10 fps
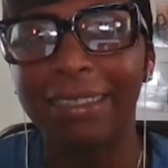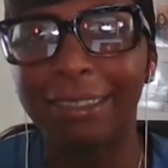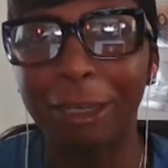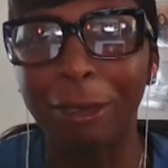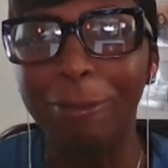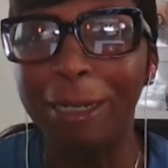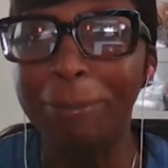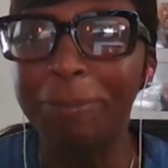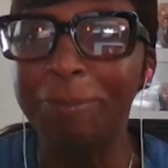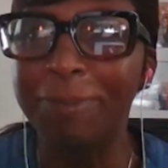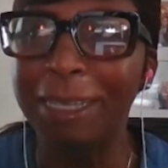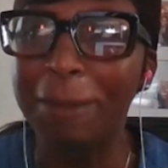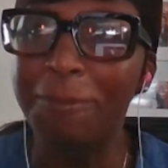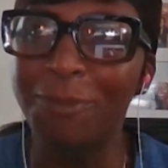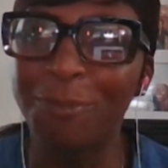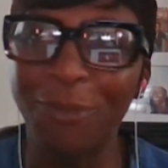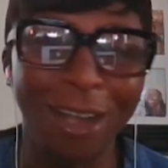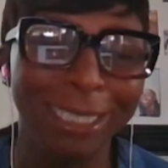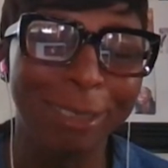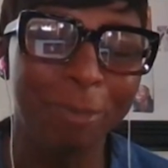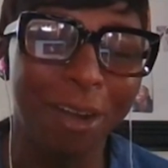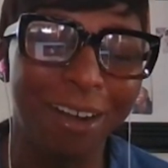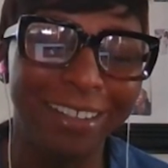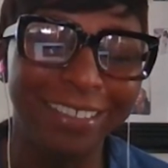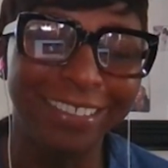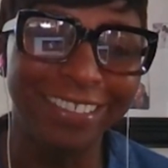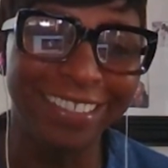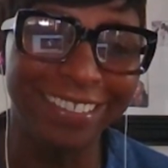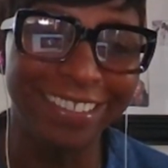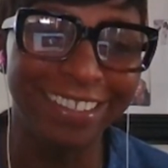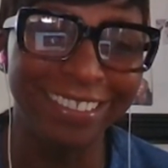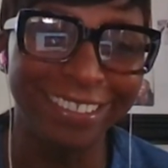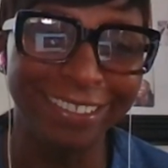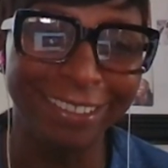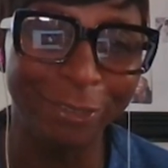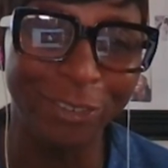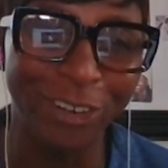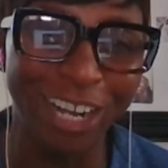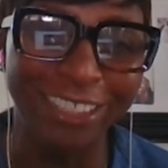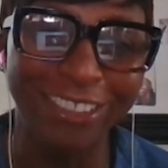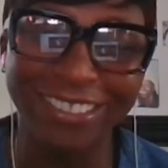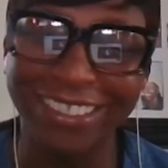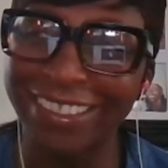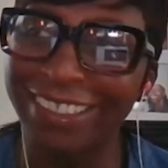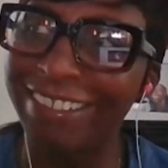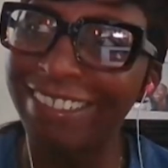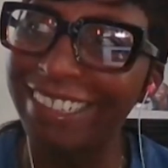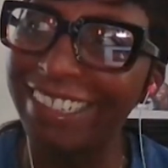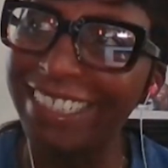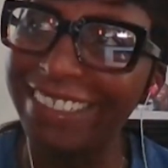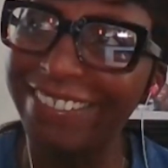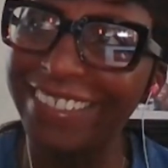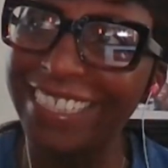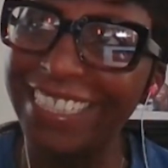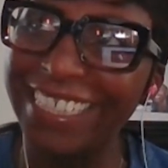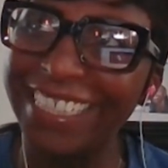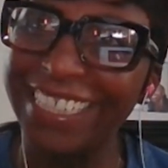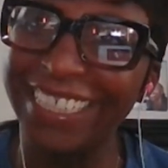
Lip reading: So some bright spark suggested I do the 400. And I was like, really?